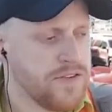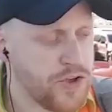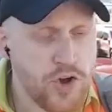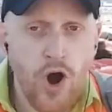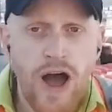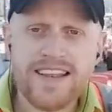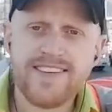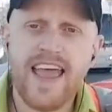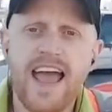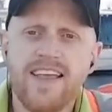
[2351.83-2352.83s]
the
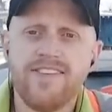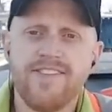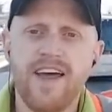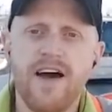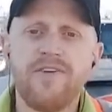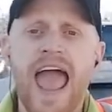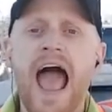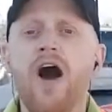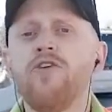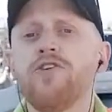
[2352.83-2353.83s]
context of
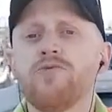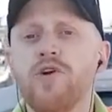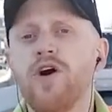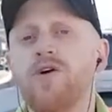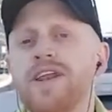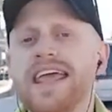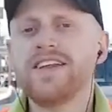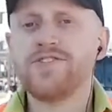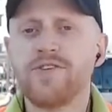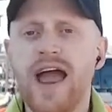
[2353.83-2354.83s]
how the road
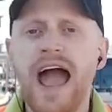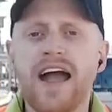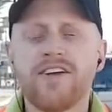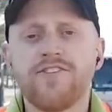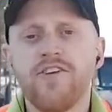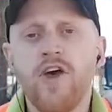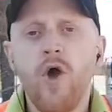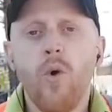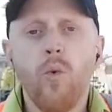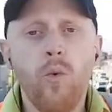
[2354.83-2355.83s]
interacts
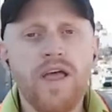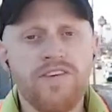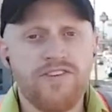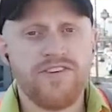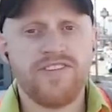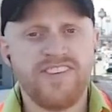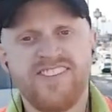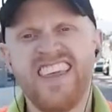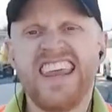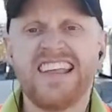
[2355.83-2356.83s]
with the
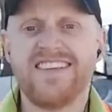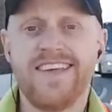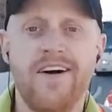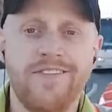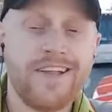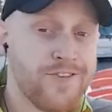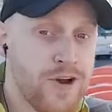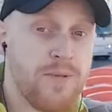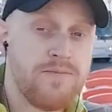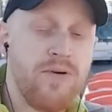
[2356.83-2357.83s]
city itself. That's
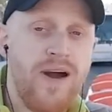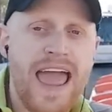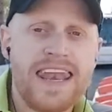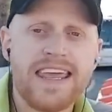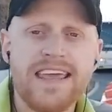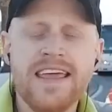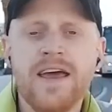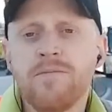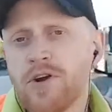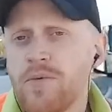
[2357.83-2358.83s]
urban planning,
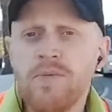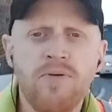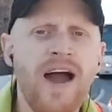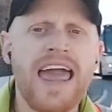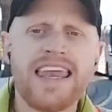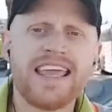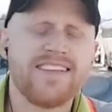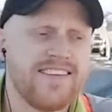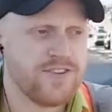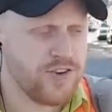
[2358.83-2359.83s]
but urban planning
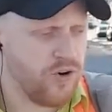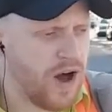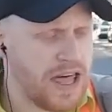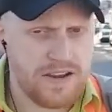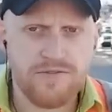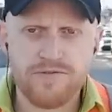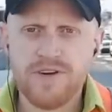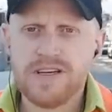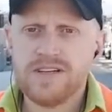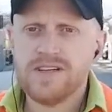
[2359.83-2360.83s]
gets into a lot of
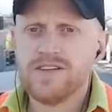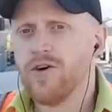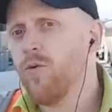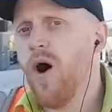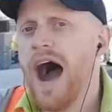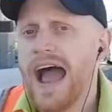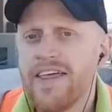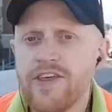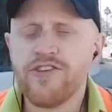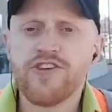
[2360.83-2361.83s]
the
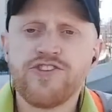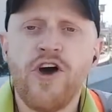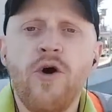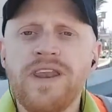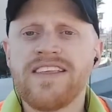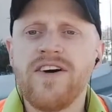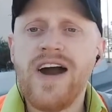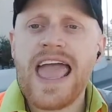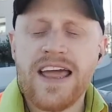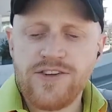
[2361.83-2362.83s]
why, the, the zoning, the
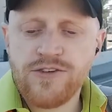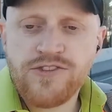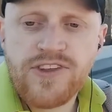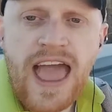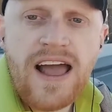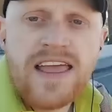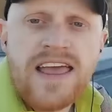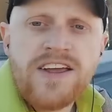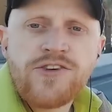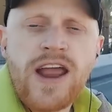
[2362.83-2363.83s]
land use.
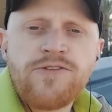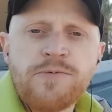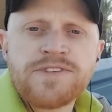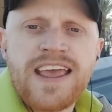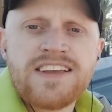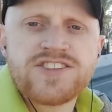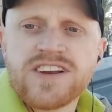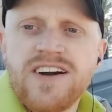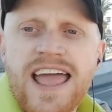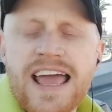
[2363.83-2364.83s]

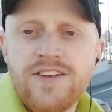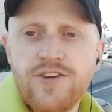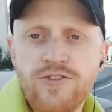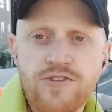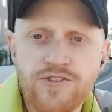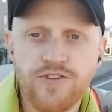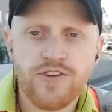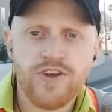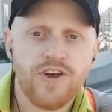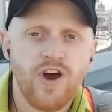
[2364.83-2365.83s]
Transportation and land use
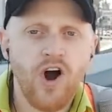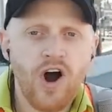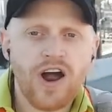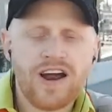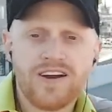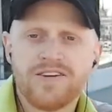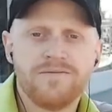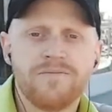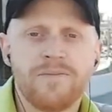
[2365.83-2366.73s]
are